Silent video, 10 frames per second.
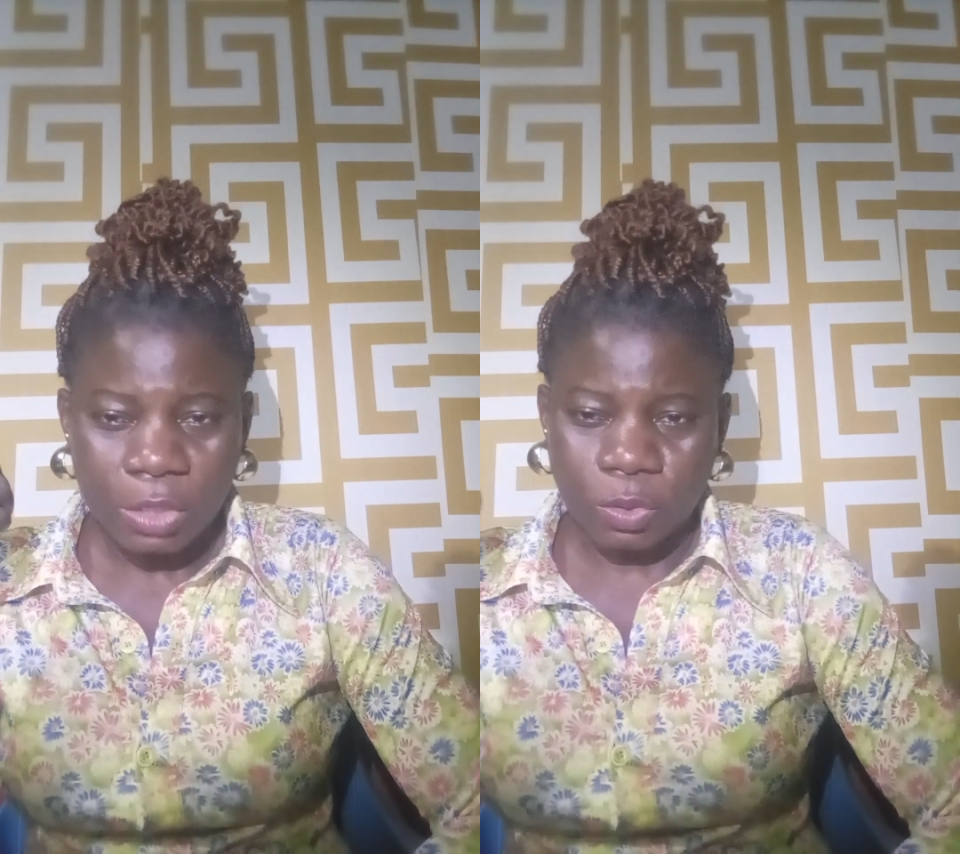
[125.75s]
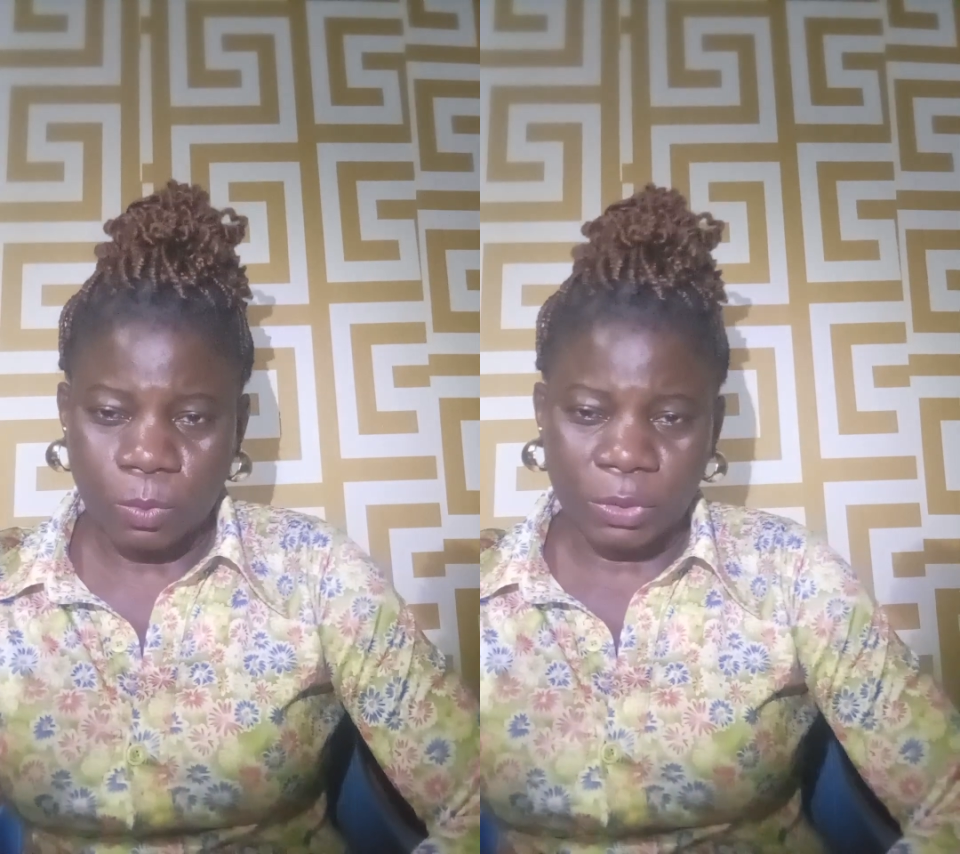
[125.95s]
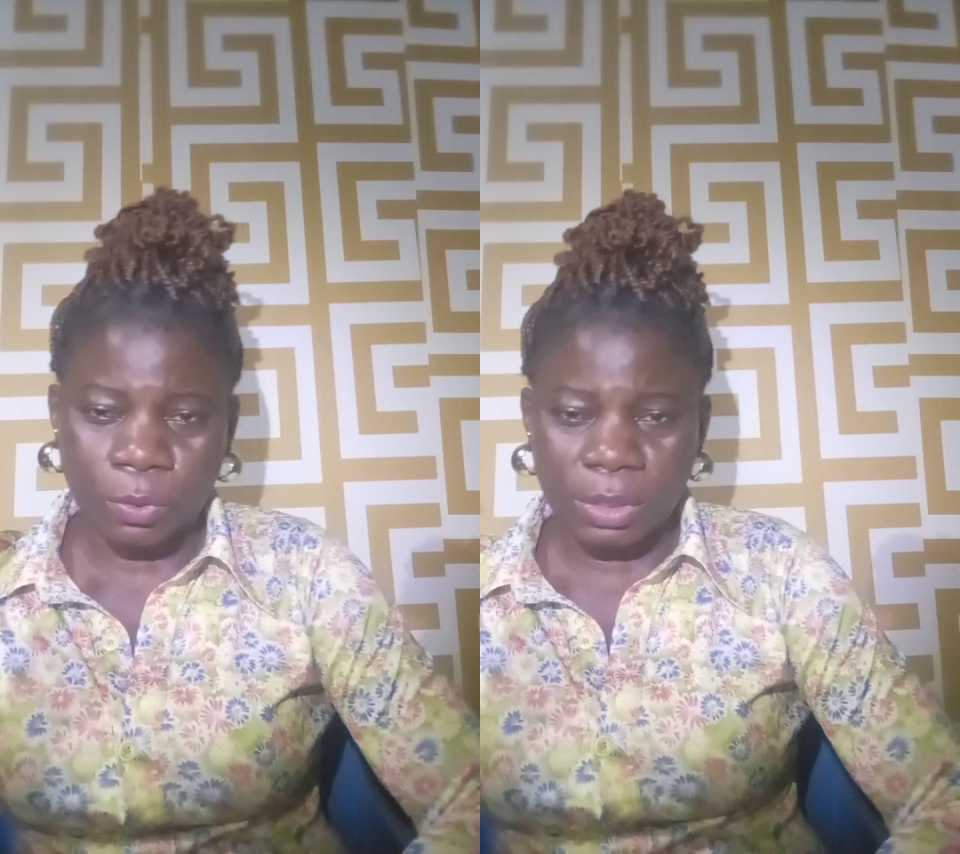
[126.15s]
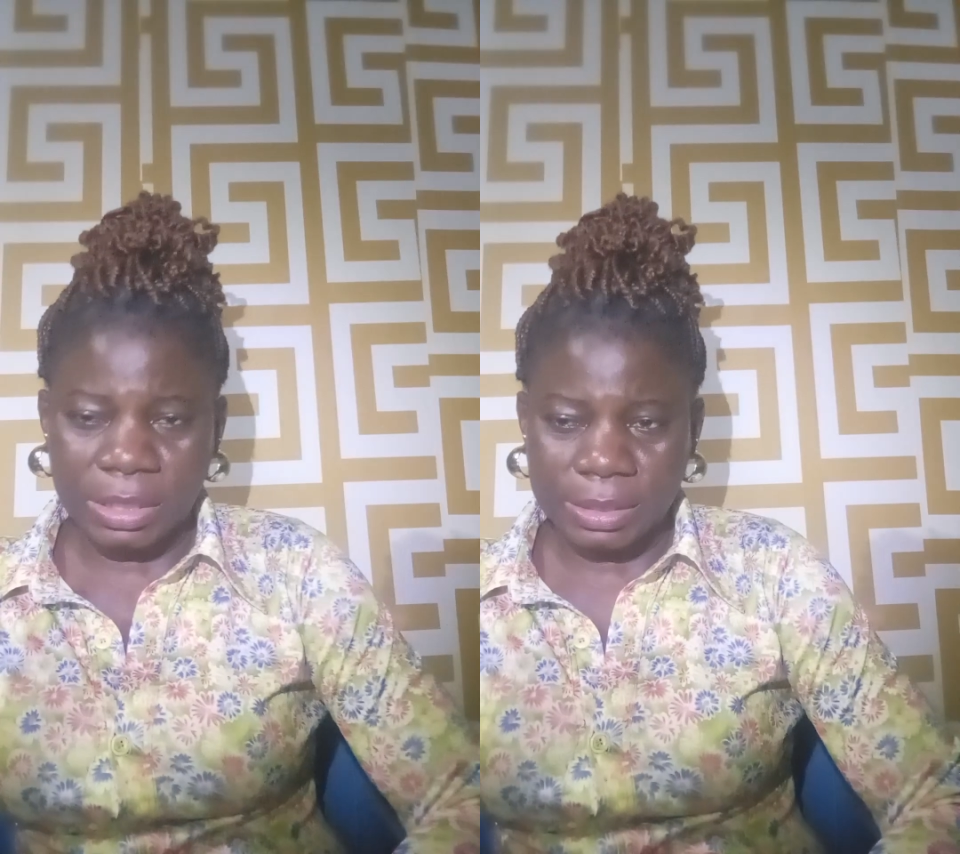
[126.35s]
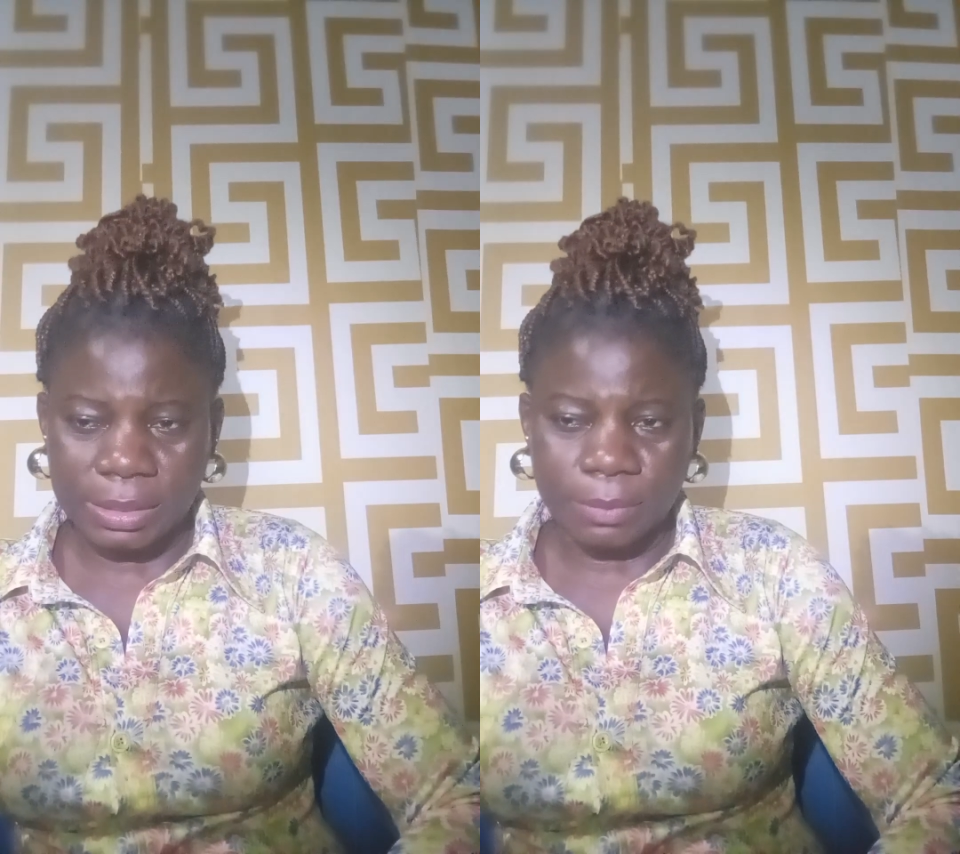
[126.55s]
So when you
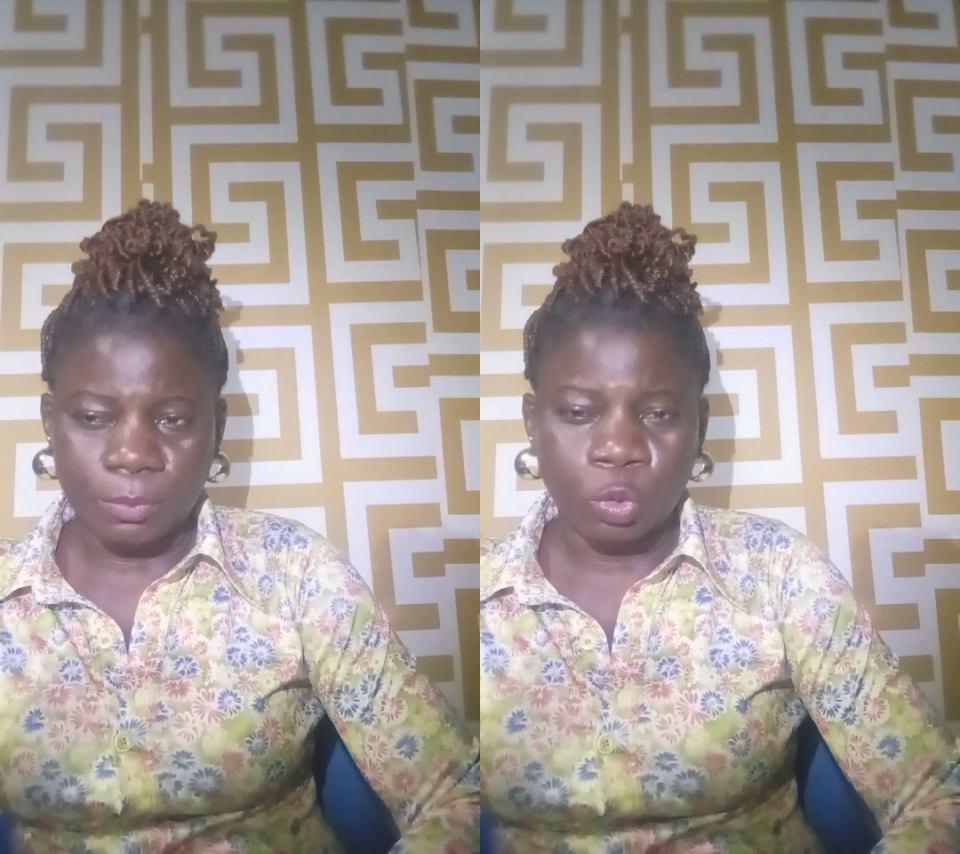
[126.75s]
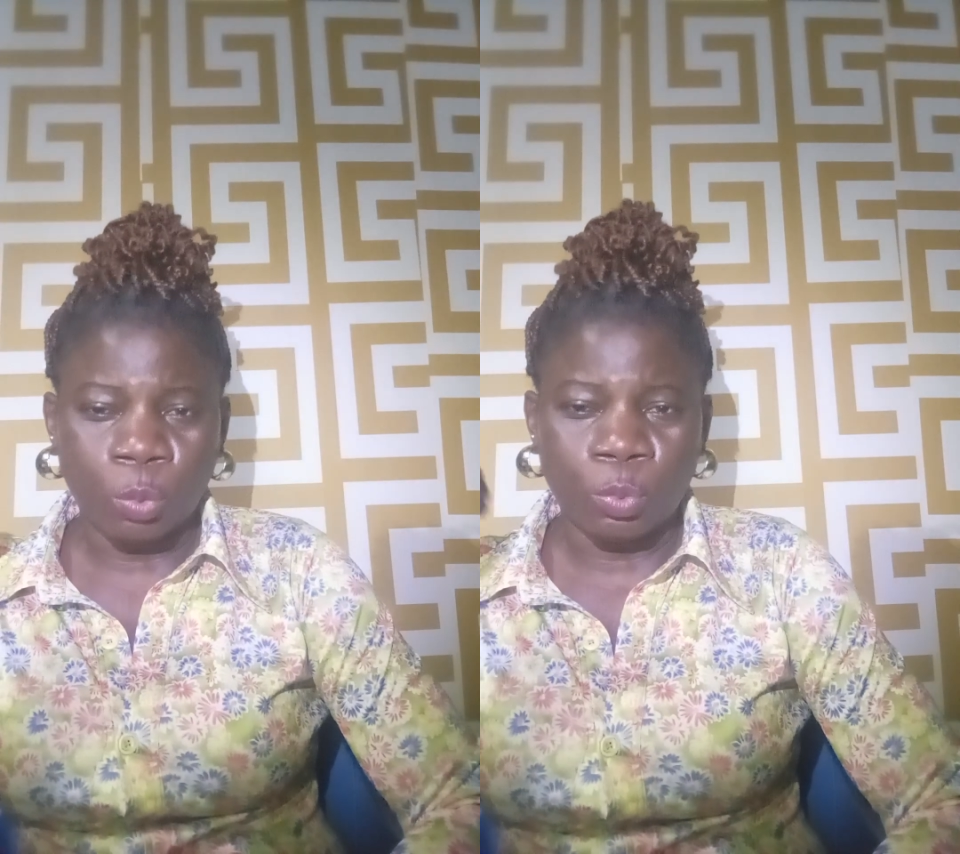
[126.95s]
listen, you